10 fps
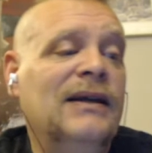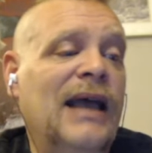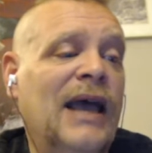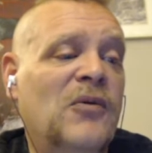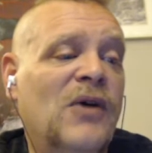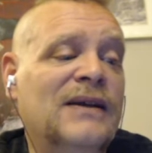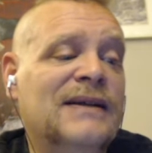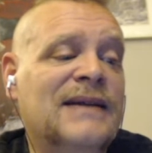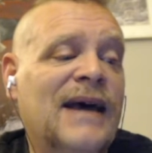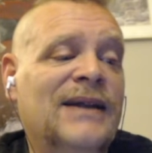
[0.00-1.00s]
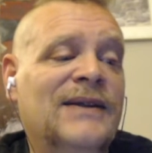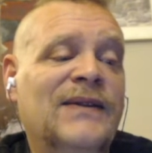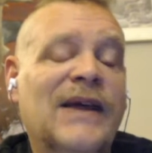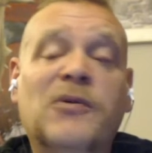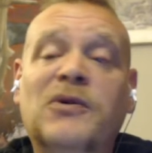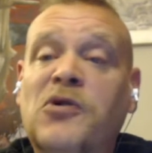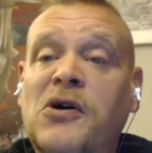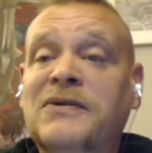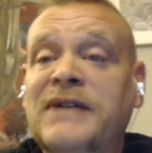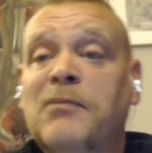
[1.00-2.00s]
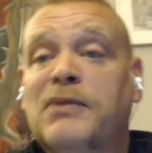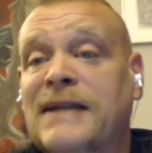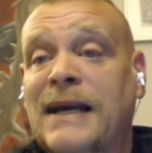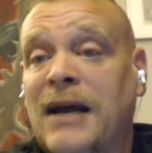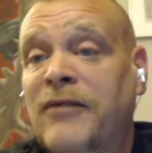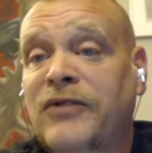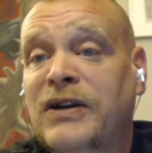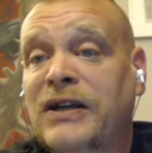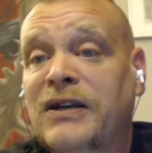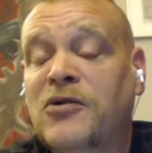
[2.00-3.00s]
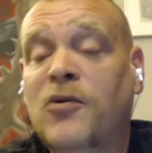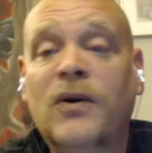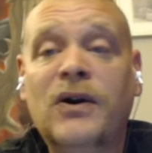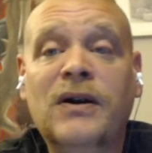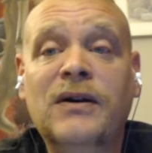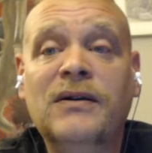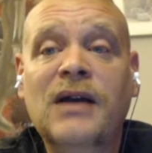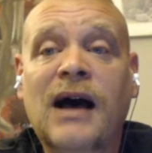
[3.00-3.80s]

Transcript: Enron decided that they would grow 10% every quarter,